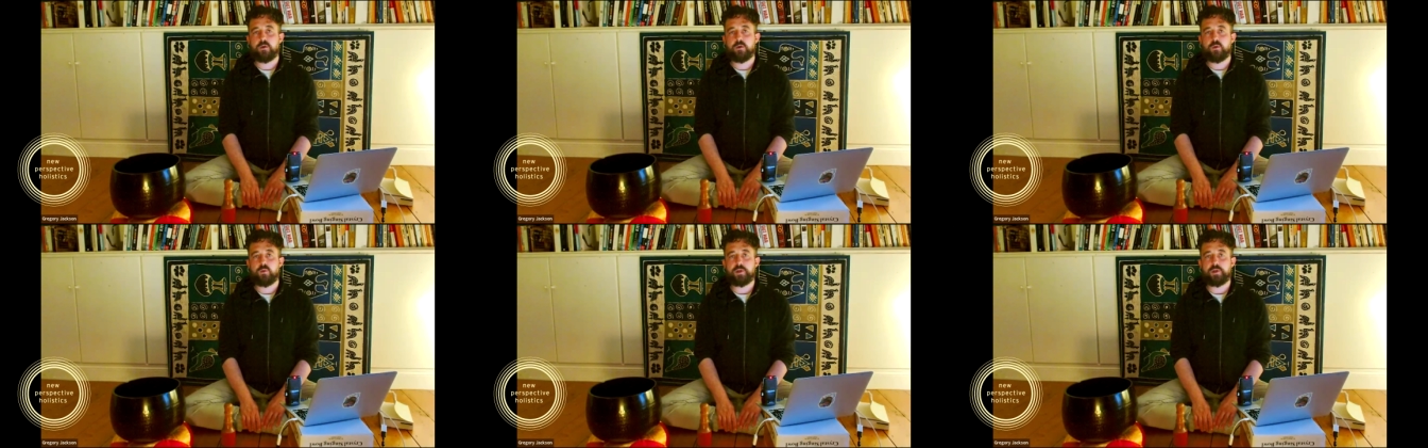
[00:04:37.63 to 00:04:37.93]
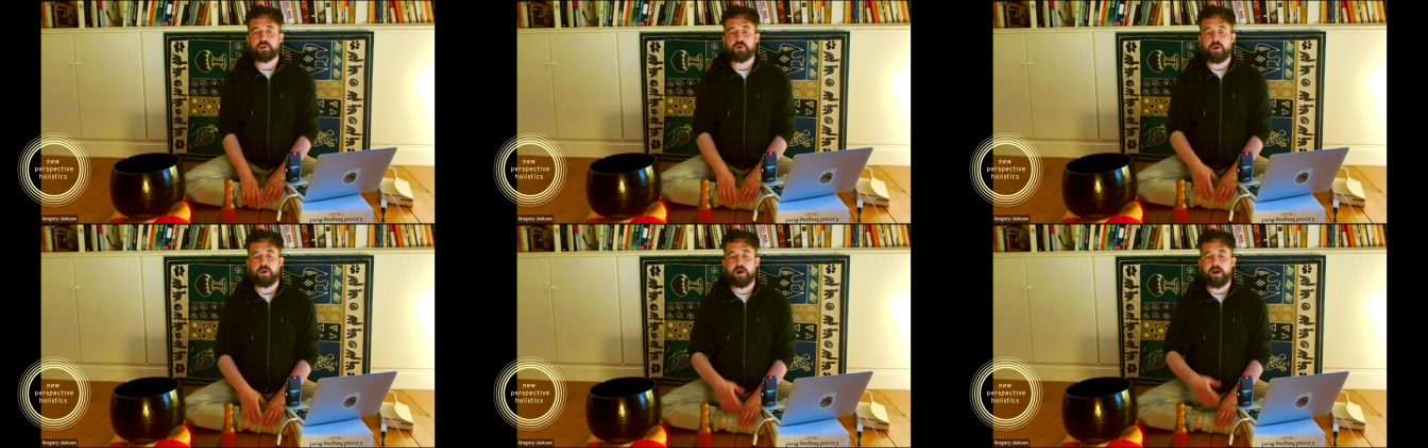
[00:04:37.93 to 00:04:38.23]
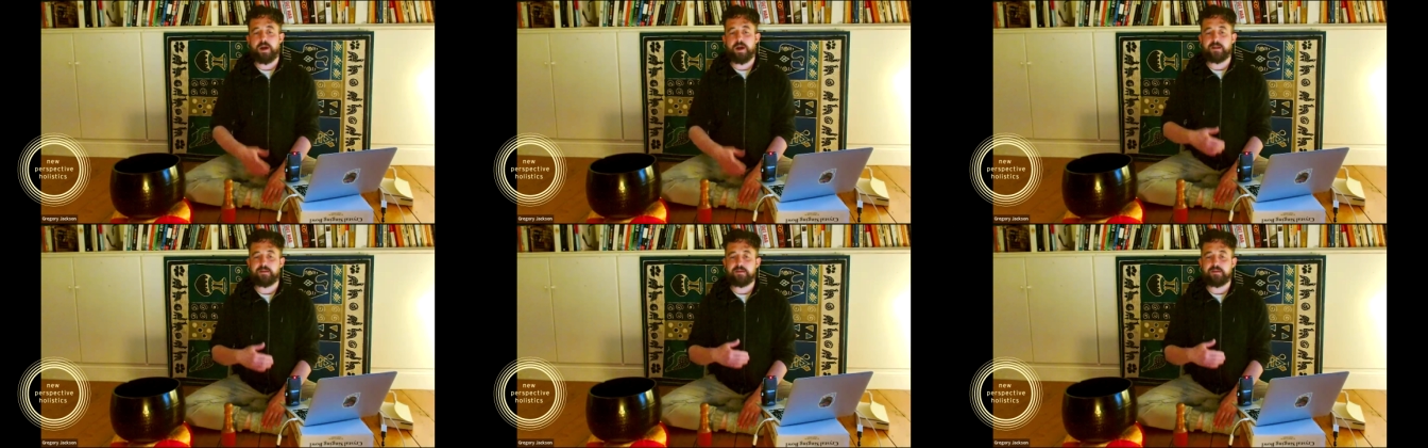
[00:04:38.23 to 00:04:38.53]
We try
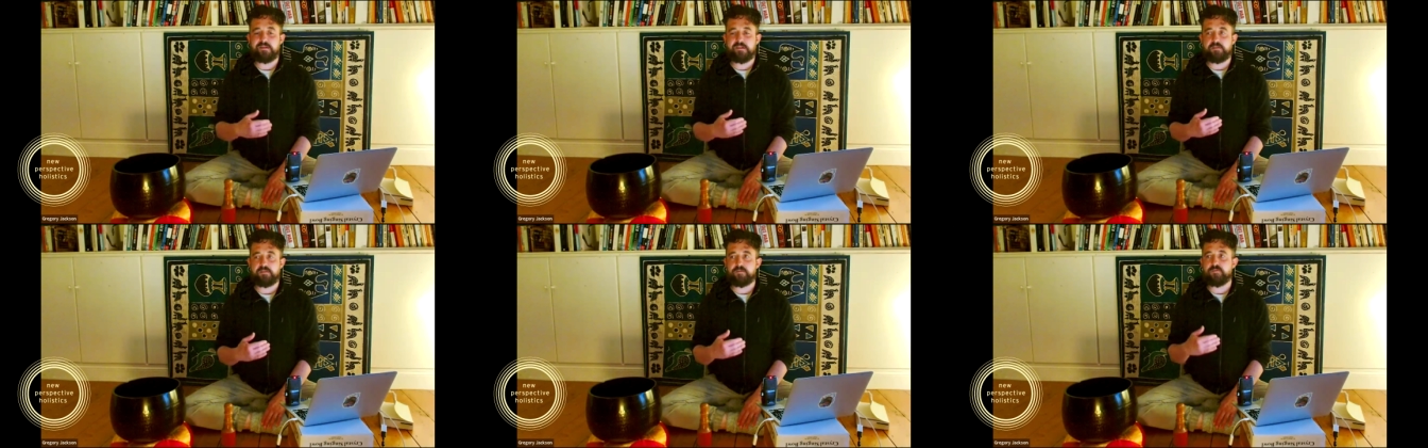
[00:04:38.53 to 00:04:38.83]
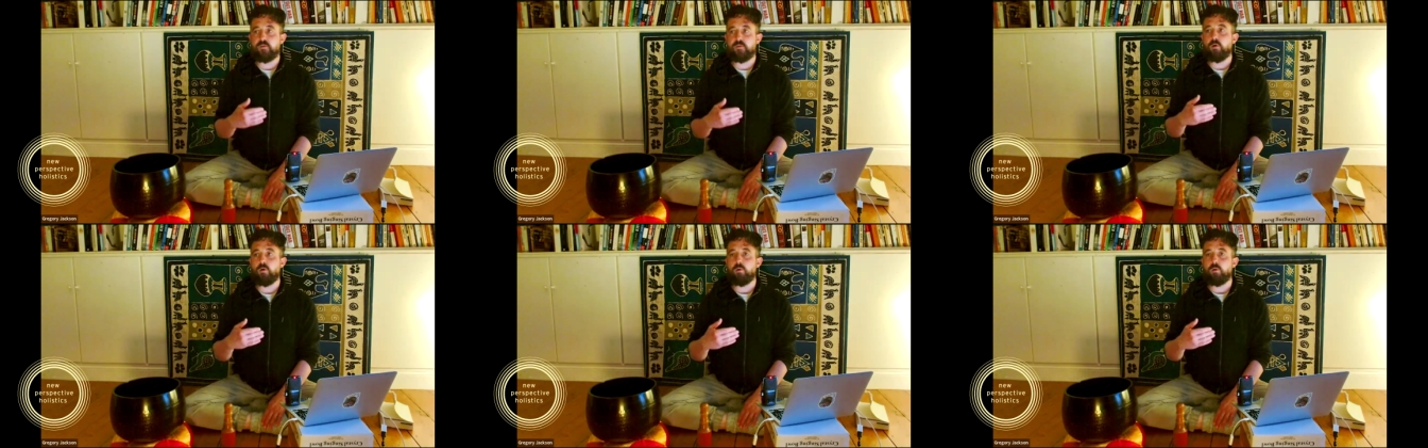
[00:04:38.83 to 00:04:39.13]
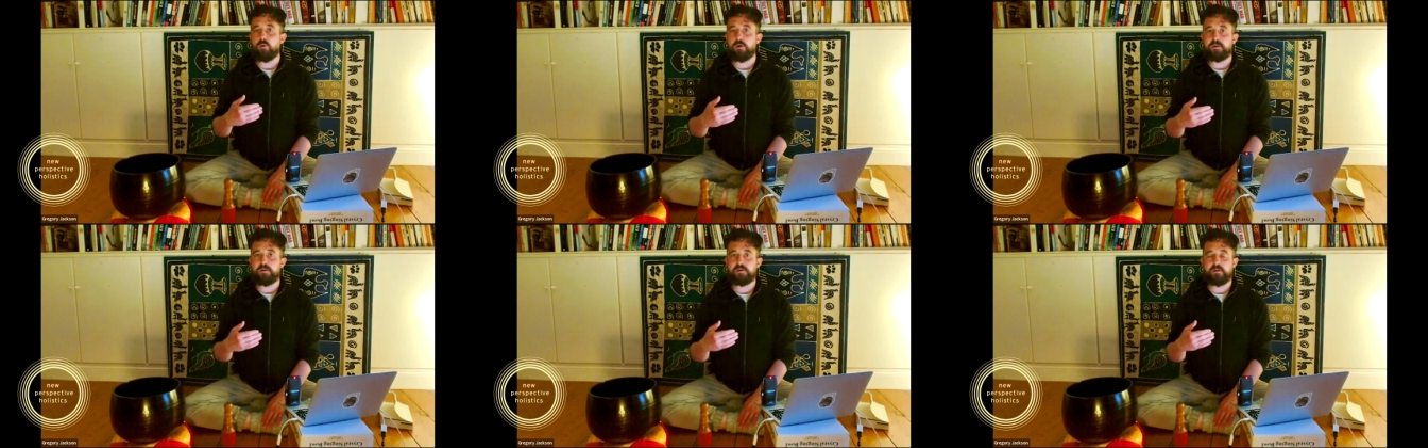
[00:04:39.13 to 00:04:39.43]
and sit
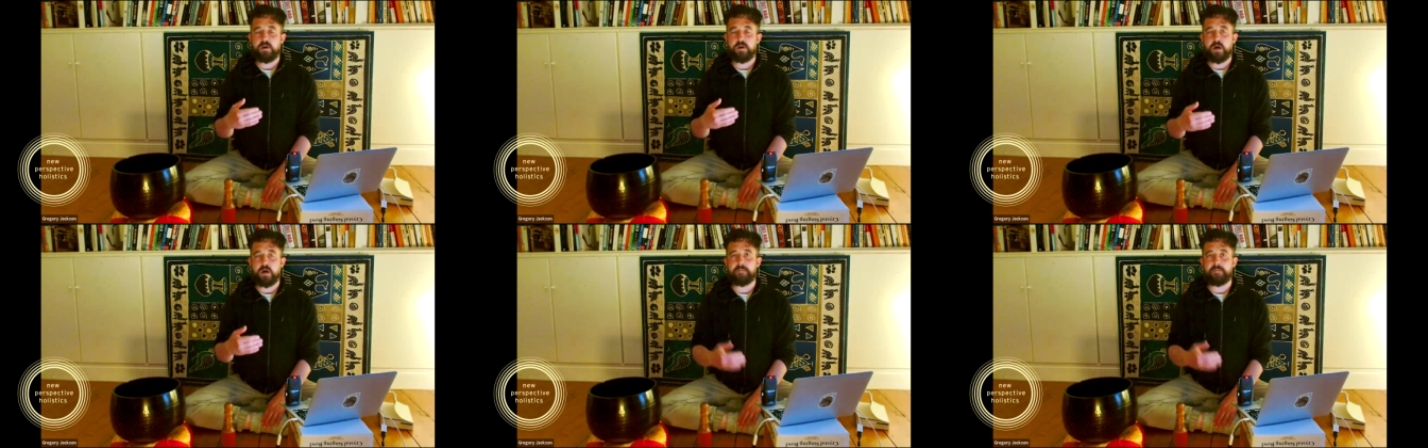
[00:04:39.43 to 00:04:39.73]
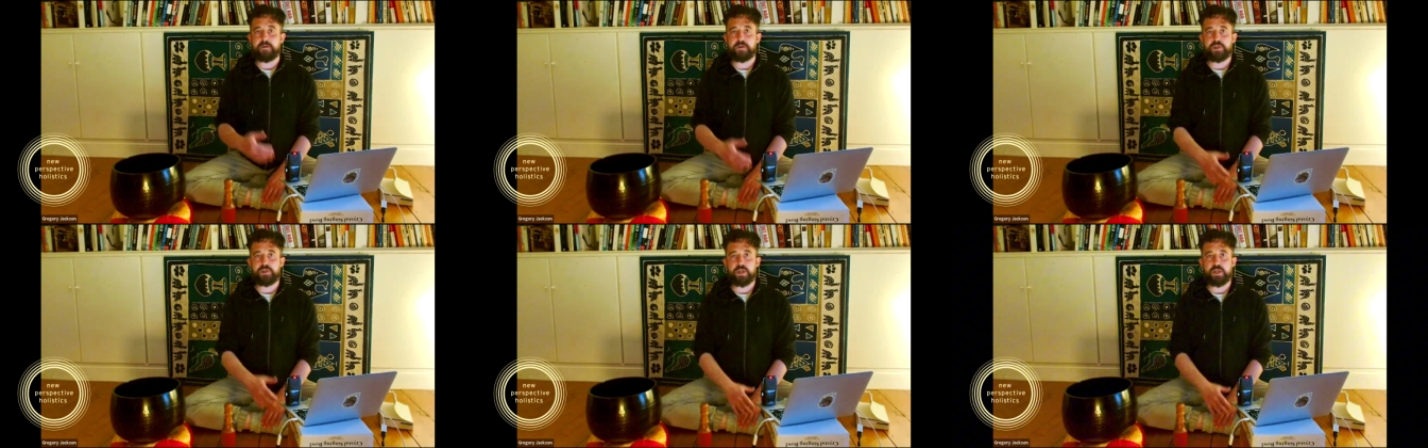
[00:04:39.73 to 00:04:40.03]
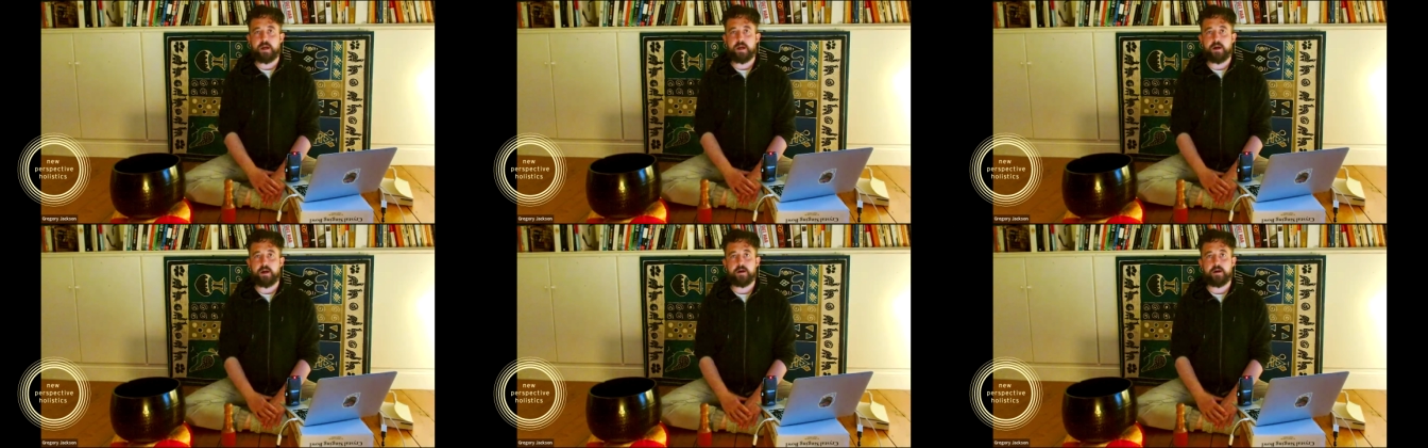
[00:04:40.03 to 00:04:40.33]
forward on the
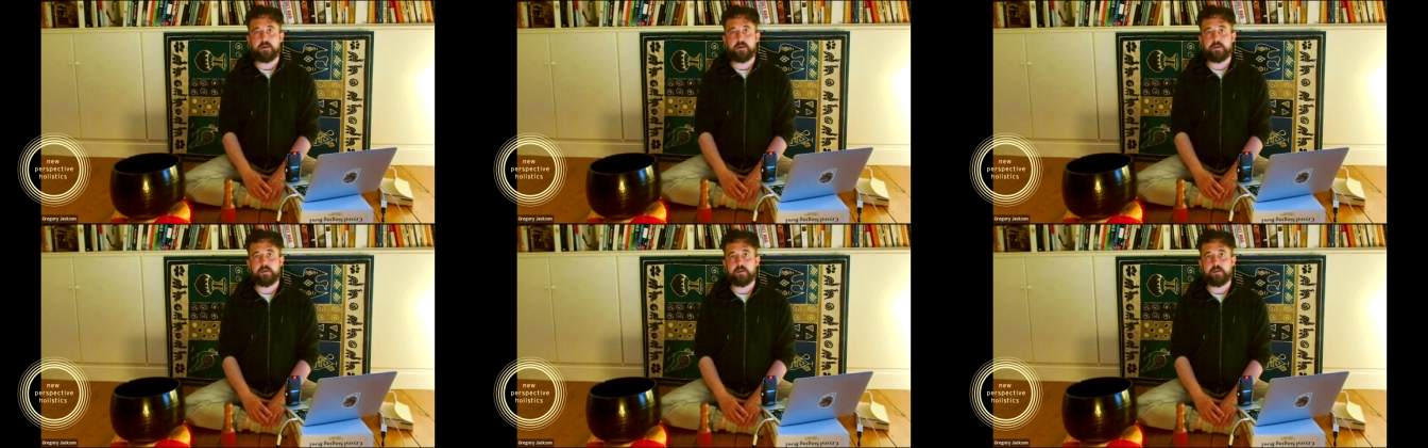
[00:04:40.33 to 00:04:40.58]
chair